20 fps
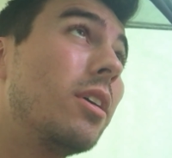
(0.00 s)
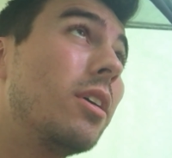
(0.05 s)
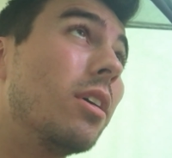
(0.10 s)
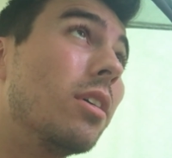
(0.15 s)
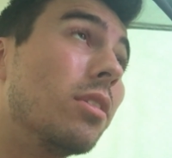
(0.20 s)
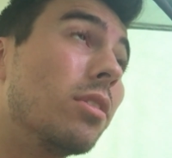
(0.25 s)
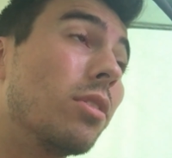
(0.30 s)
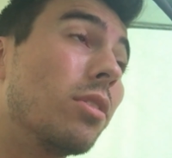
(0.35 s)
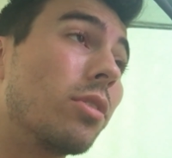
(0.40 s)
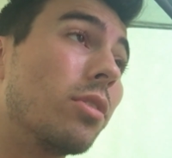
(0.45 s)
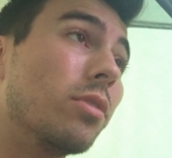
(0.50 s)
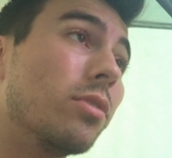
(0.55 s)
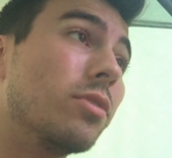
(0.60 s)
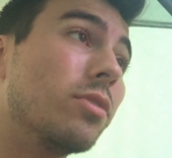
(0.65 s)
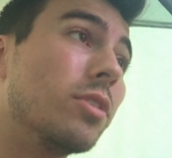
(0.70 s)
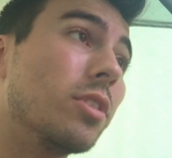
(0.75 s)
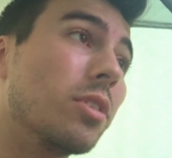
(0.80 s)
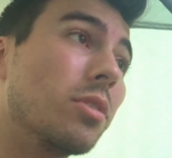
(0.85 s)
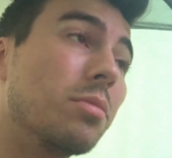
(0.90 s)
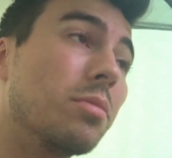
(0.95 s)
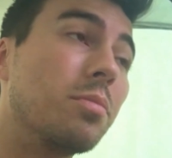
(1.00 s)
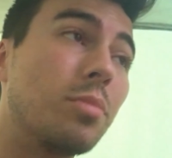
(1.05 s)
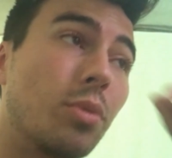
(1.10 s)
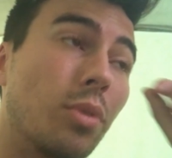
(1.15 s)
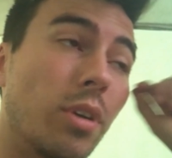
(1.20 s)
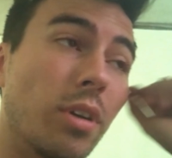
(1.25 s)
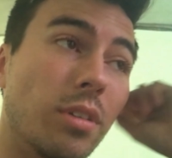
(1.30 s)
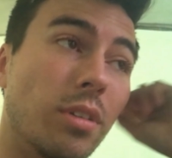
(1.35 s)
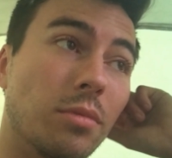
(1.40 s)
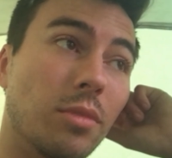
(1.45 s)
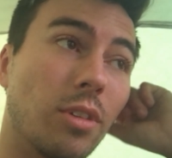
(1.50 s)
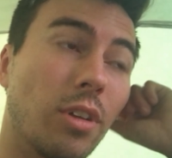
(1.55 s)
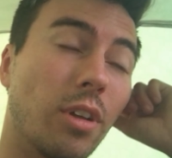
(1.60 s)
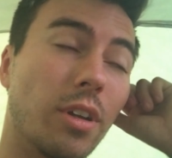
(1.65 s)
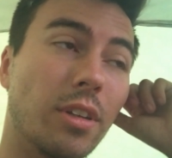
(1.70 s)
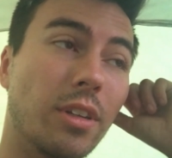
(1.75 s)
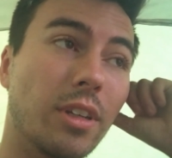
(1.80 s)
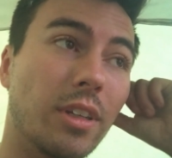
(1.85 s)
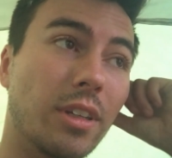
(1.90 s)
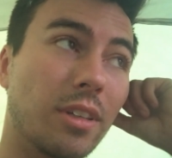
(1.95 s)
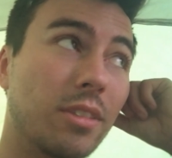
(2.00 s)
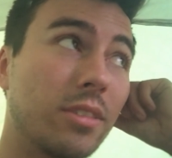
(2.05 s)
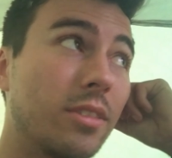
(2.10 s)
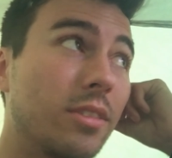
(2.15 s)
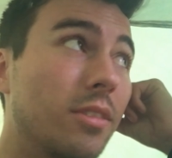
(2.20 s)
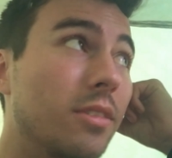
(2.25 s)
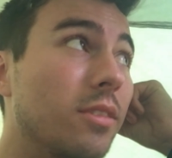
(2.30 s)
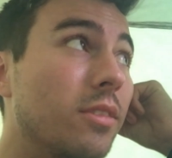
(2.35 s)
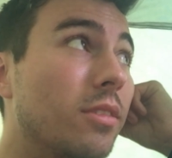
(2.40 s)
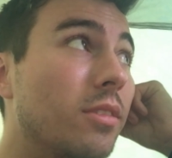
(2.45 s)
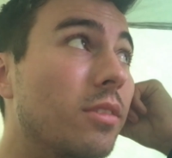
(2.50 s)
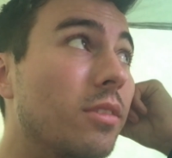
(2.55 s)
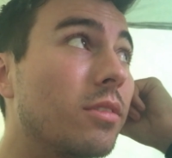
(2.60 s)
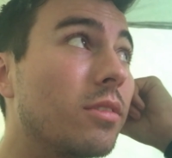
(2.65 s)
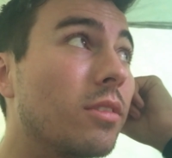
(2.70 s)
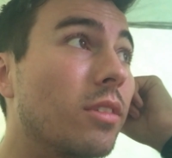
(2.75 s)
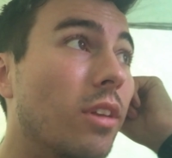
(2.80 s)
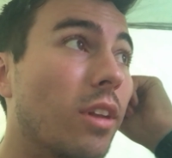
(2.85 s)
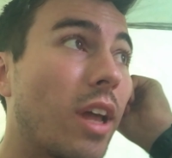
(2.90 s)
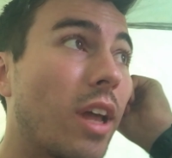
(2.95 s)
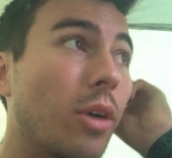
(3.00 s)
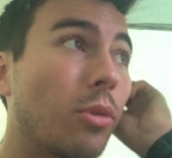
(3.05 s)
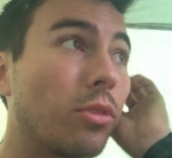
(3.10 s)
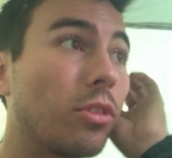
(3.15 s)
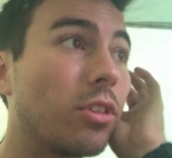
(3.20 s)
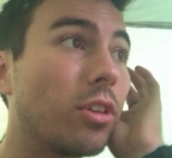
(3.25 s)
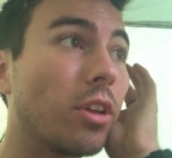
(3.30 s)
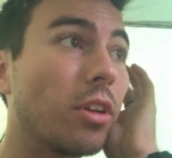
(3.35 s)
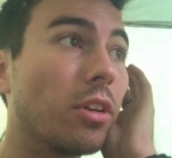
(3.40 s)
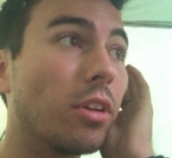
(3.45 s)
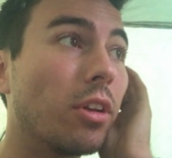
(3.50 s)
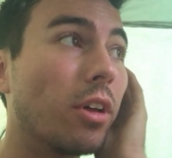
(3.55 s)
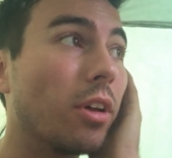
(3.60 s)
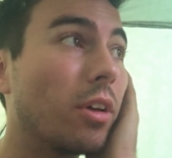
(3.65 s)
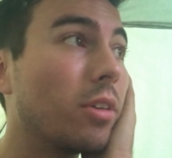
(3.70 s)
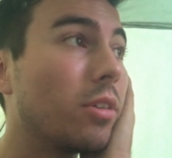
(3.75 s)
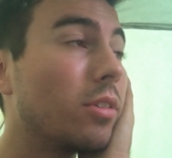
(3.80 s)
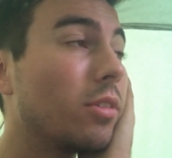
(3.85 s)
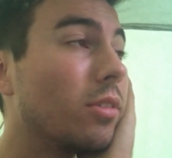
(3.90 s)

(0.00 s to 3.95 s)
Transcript: a lot of, bright lightning, loud thunder,